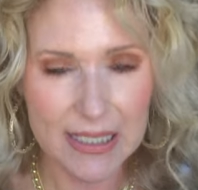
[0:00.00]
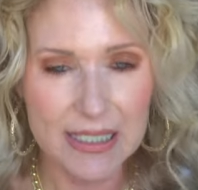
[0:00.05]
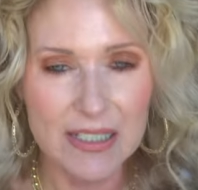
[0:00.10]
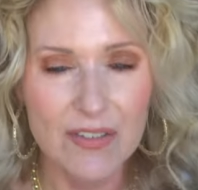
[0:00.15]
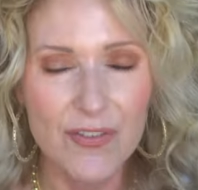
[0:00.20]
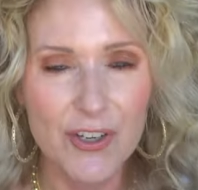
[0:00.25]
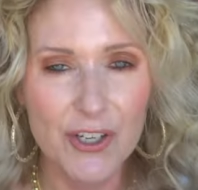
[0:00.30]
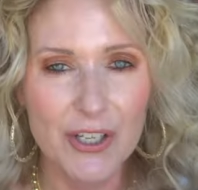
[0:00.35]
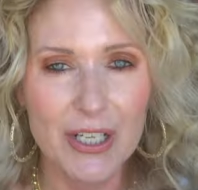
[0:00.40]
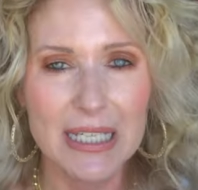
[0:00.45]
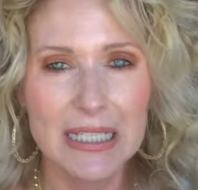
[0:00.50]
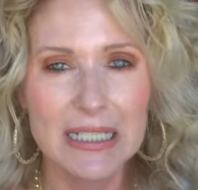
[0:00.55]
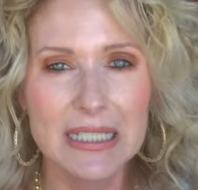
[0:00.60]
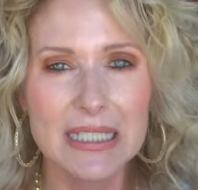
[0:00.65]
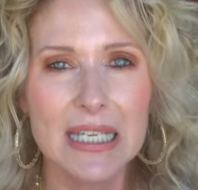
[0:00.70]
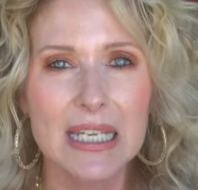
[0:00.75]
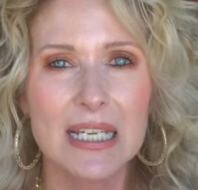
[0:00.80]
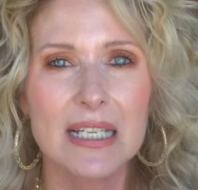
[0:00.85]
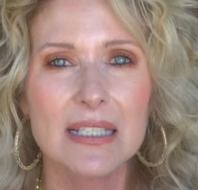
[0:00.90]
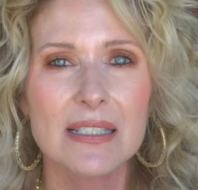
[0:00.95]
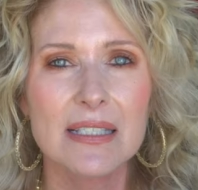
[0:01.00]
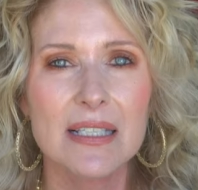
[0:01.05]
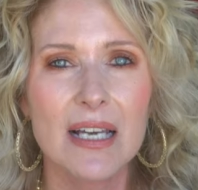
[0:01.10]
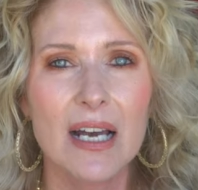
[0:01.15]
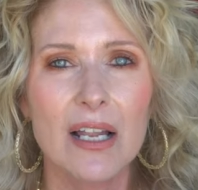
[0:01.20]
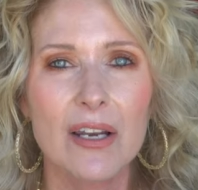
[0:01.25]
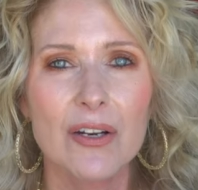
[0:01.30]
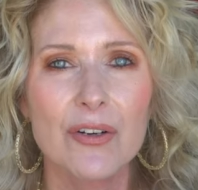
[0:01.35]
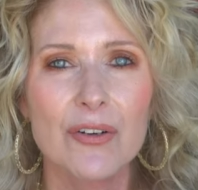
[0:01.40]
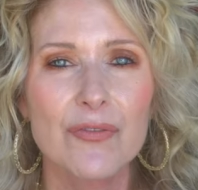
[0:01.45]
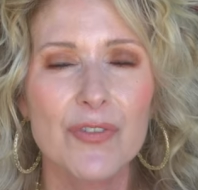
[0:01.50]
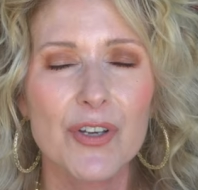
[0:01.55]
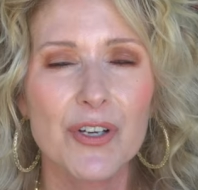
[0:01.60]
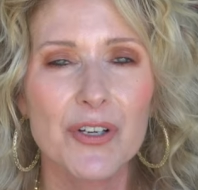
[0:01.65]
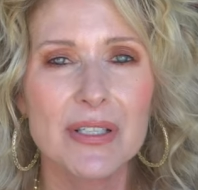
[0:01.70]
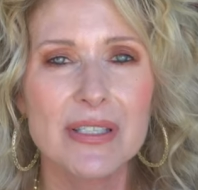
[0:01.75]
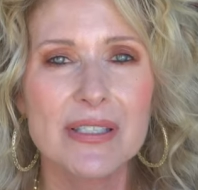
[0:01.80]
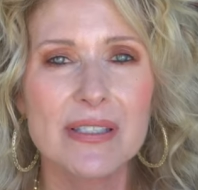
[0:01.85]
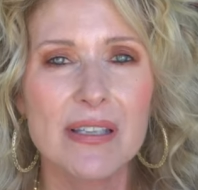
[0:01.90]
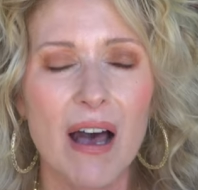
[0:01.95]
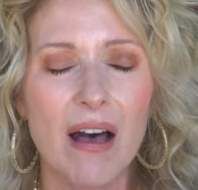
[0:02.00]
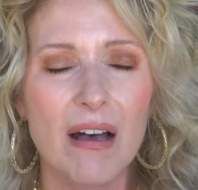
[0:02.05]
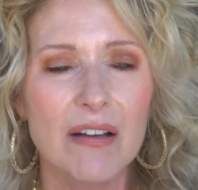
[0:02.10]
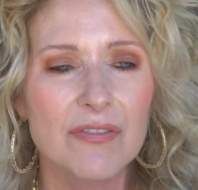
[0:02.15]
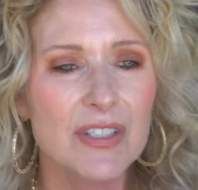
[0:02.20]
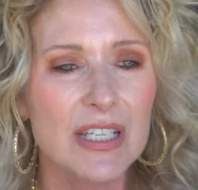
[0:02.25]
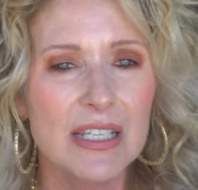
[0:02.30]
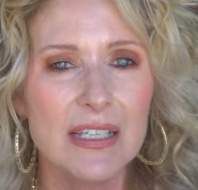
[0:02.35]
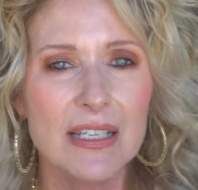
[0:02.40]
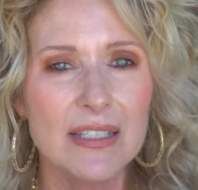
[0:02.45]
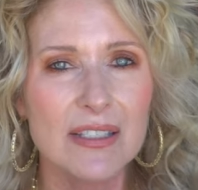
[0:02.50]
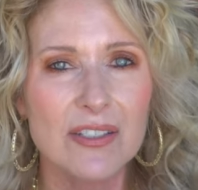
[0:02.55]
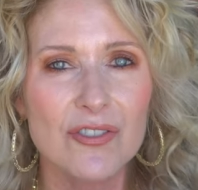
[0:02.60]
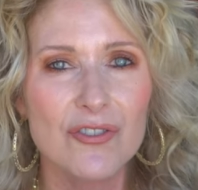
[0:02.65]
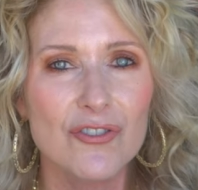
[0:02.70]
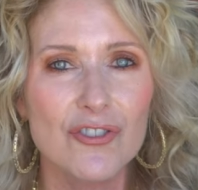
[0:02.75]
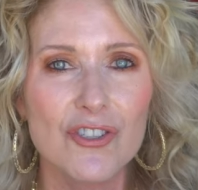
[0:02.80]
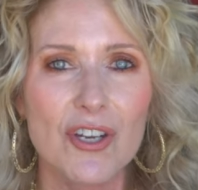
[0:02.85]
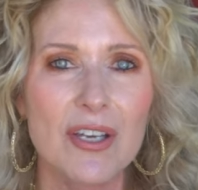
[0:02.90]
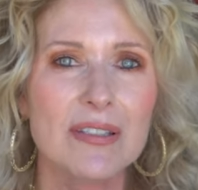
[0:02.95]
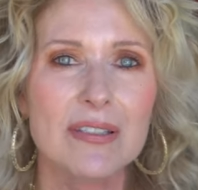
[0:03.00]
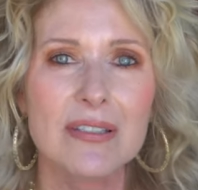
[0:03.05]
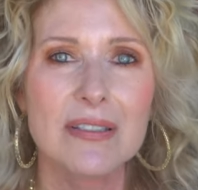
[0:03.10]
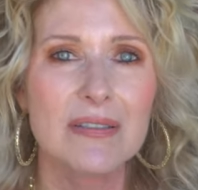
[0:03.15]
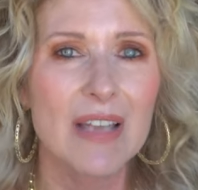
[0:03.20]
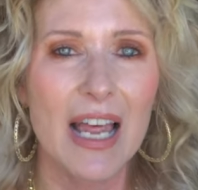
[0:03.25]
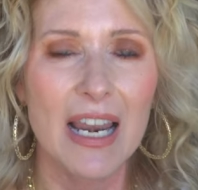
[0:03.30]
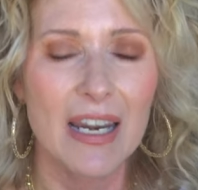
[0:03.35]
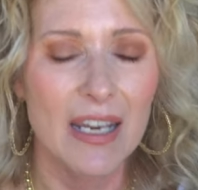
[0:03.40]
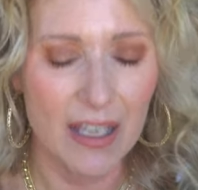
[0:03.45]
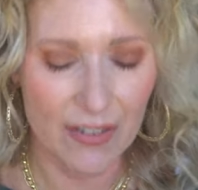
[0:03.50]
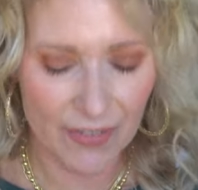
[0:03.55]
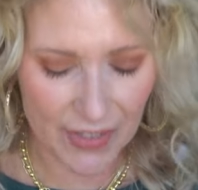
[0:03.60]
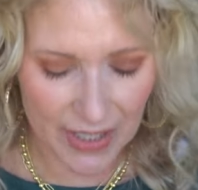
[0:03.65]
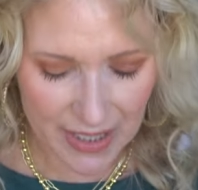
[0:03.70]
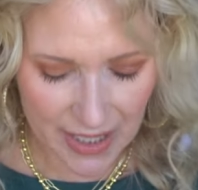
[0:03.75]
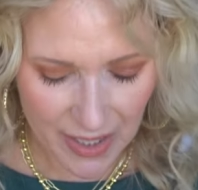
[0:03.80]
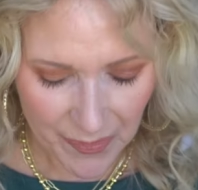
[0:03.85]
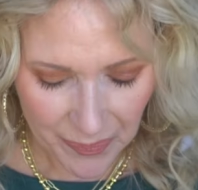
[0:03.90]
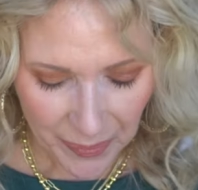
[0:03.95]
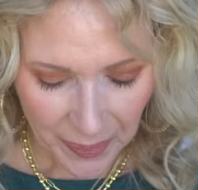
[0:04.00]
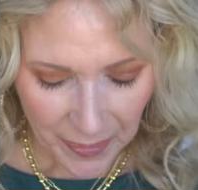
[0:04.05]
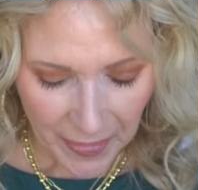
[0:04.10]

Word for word: It's a very intense color, very soft, and it's just, I love it.